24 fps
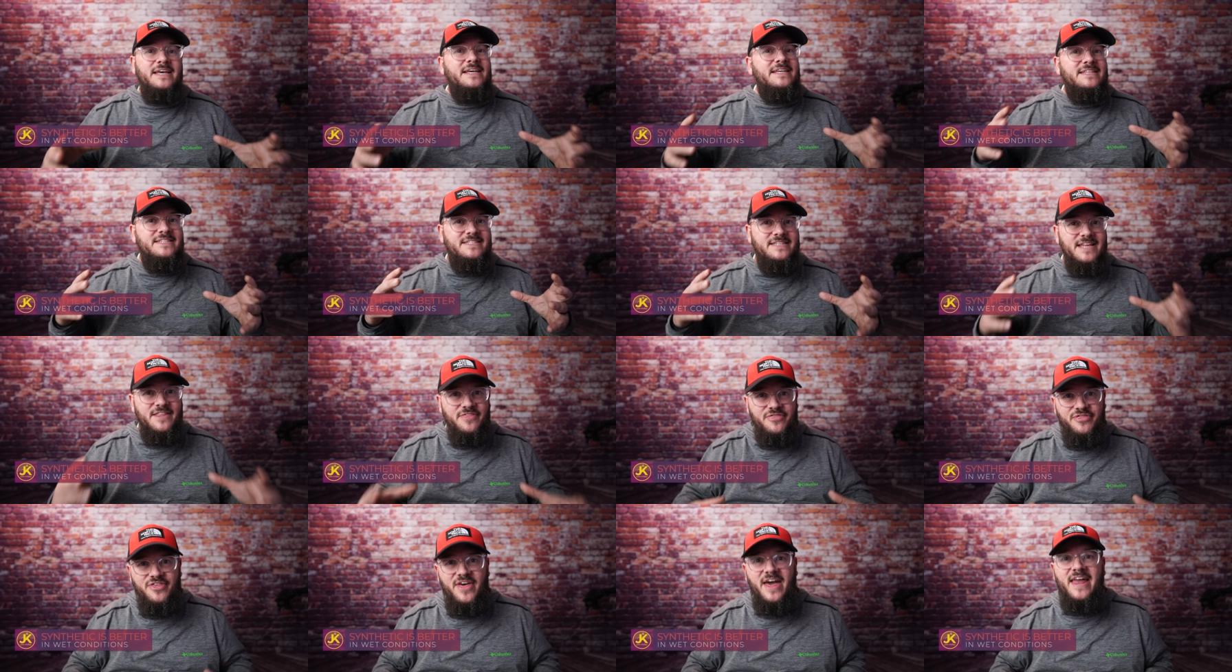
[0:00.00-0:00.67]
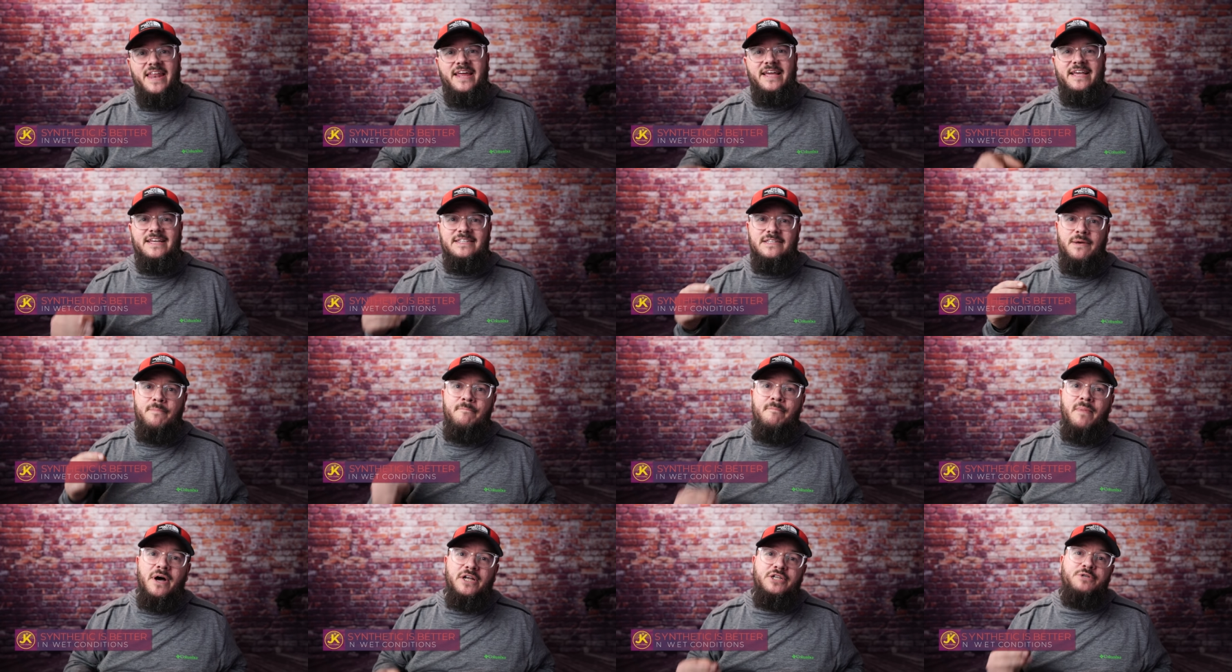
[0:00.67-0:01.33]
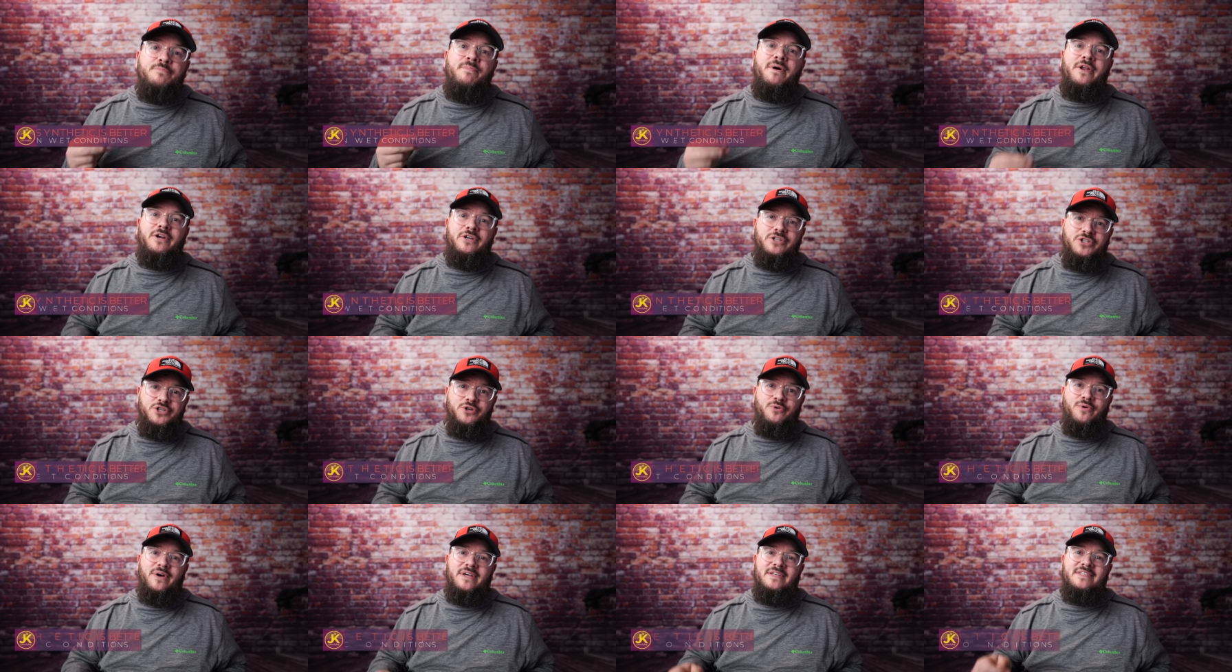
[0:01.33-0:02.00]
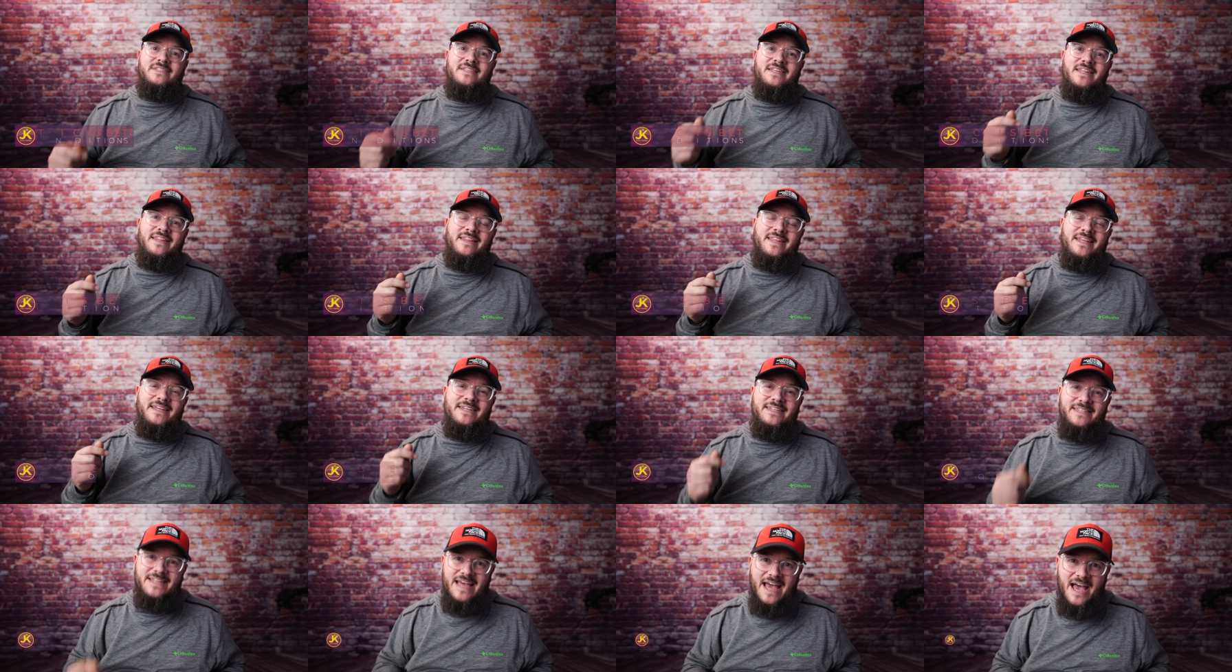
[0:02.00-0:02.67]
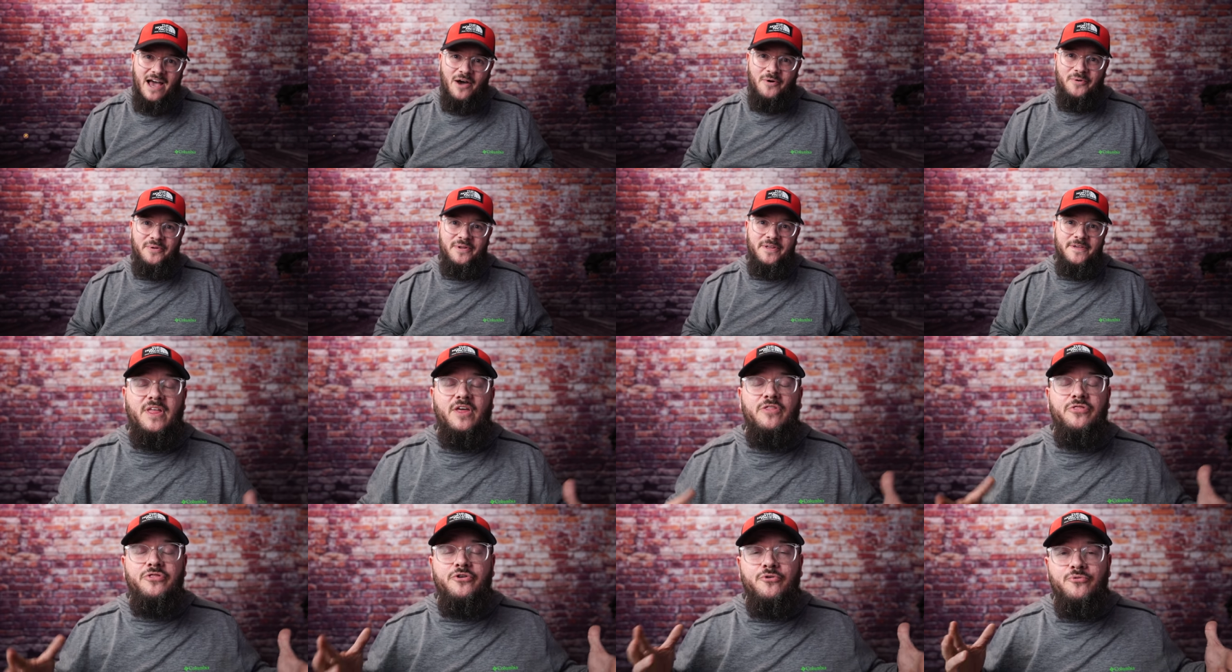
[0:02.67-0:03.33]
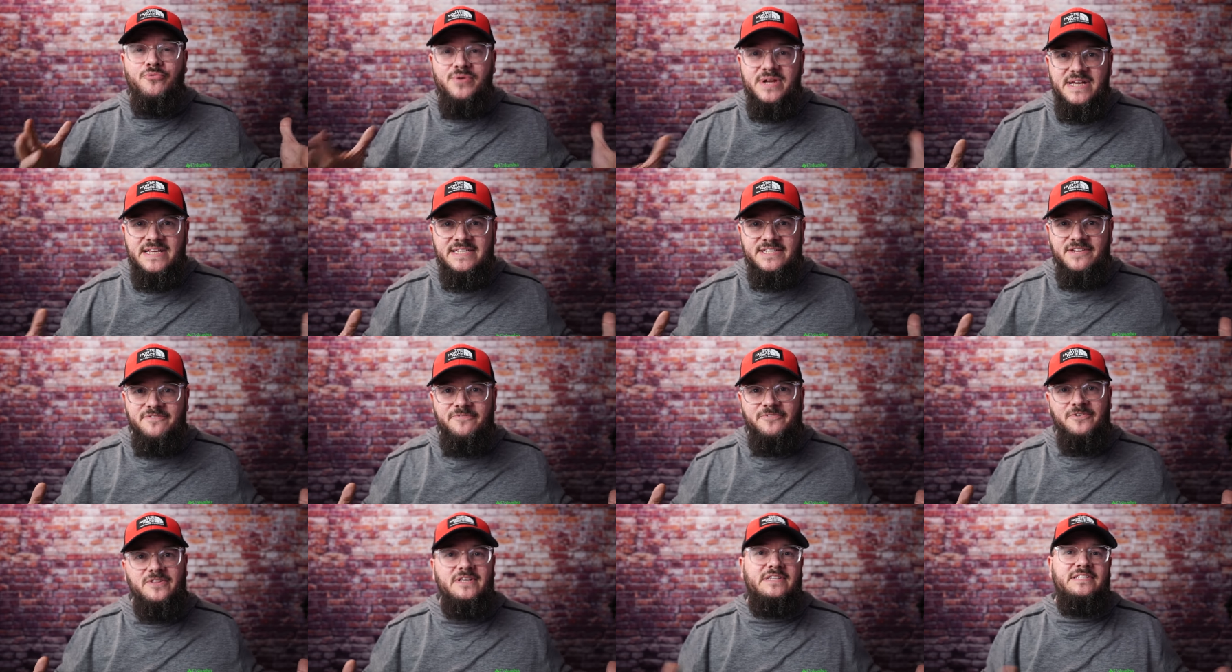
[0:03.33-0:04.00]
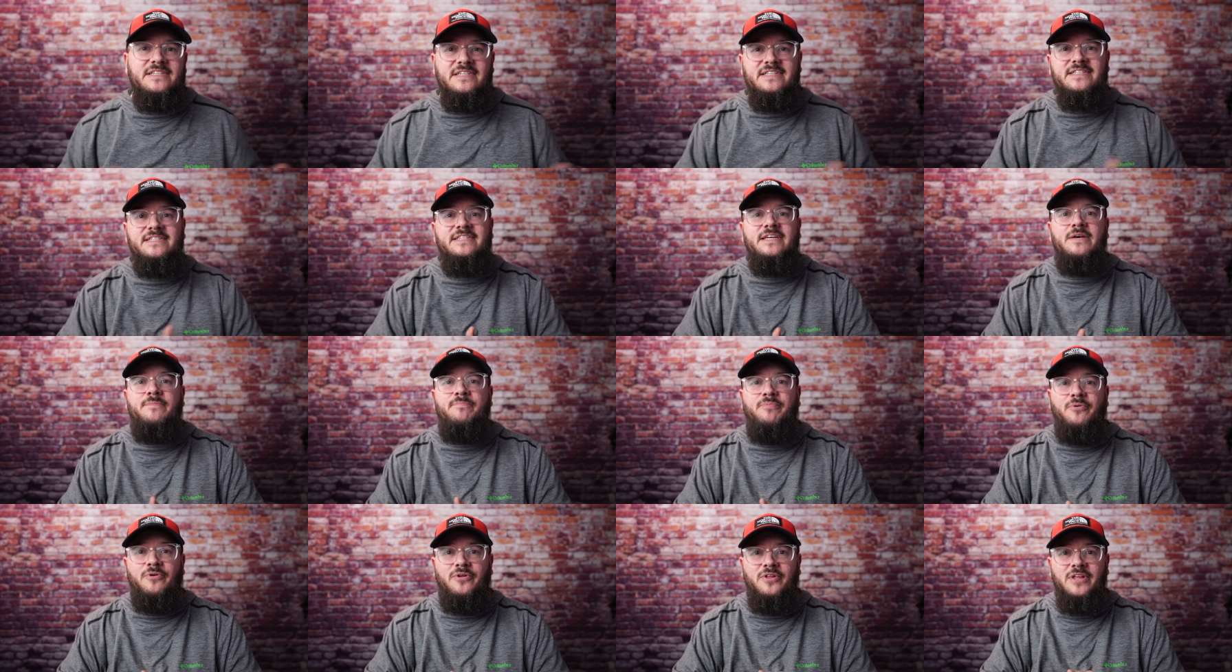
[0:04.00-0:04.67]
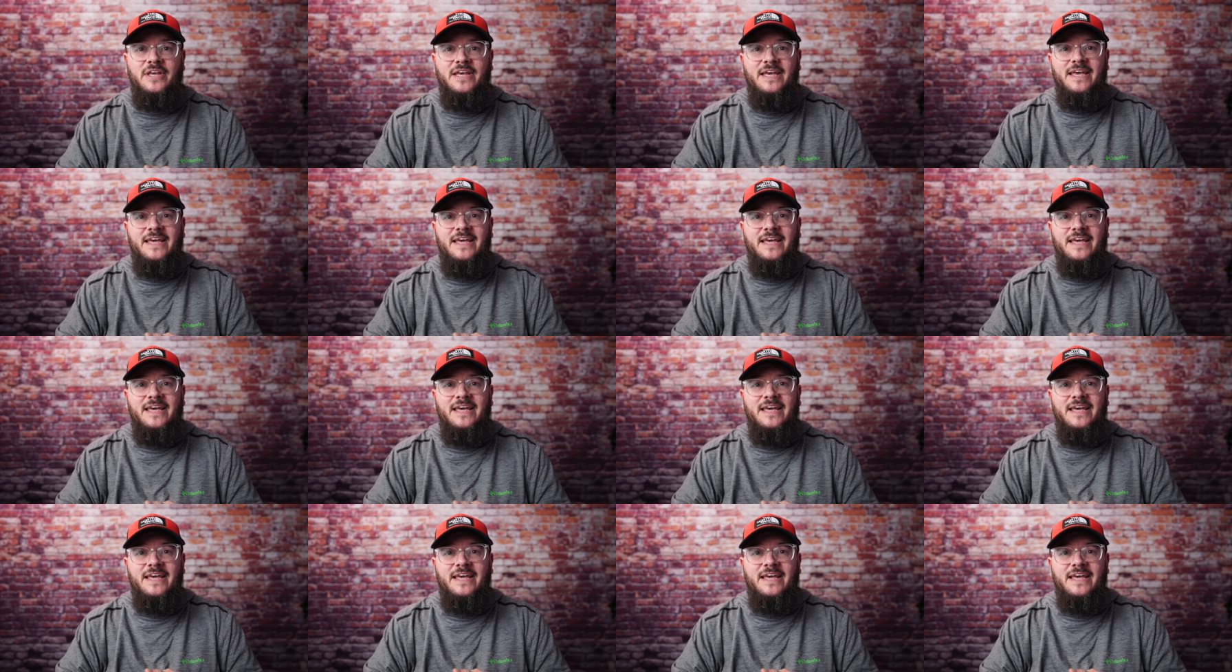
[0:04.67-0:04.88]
synthetic is a much better choice than down. The reason for this is simple.